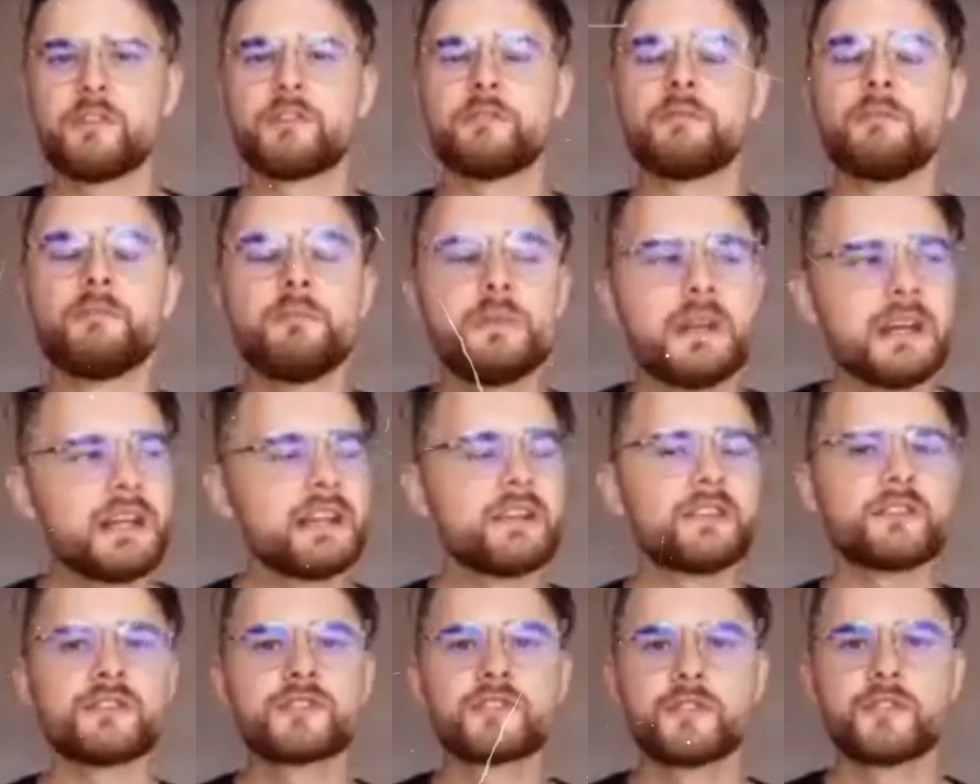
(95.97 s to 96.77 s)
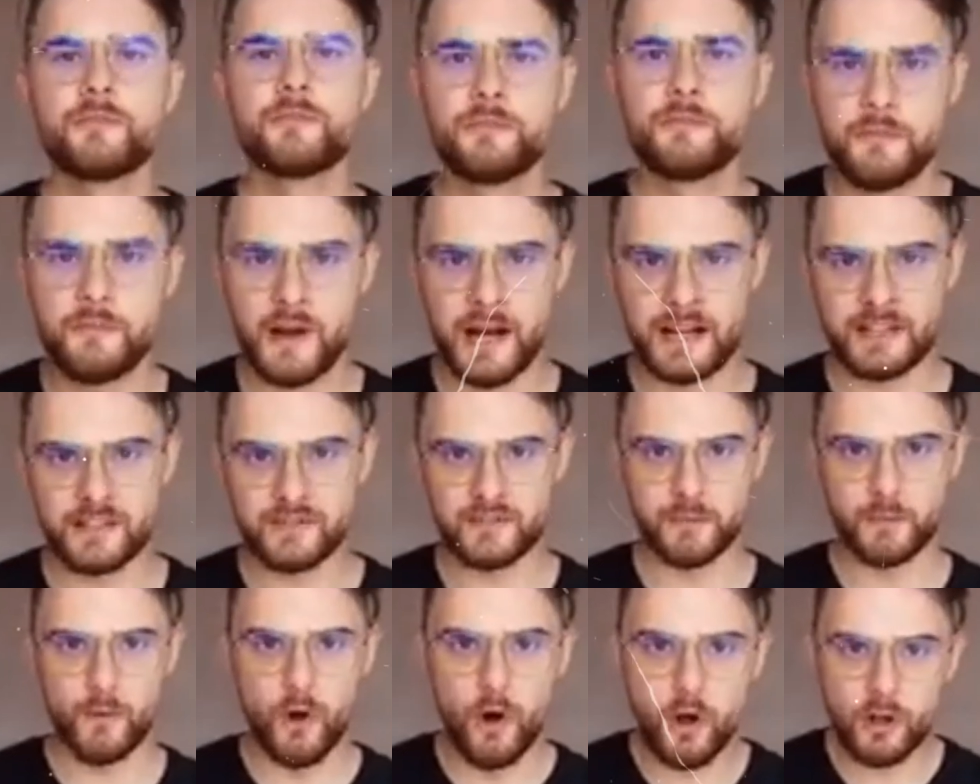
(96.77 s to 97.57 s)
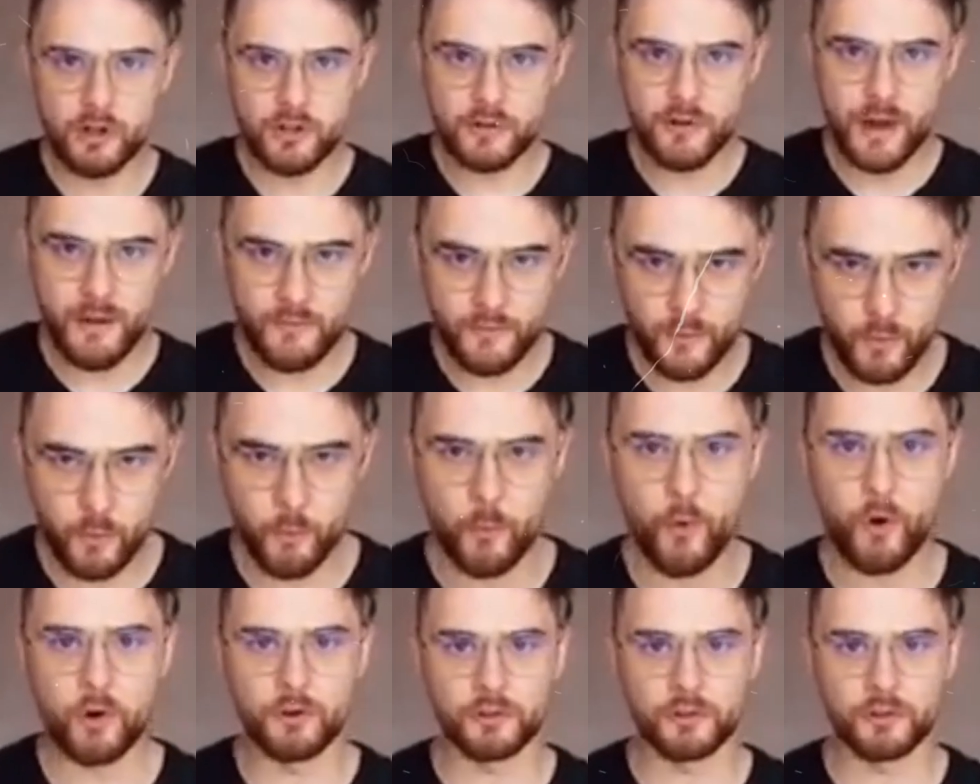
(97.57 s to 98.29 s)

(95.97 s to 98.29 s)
with millions of fans from all around the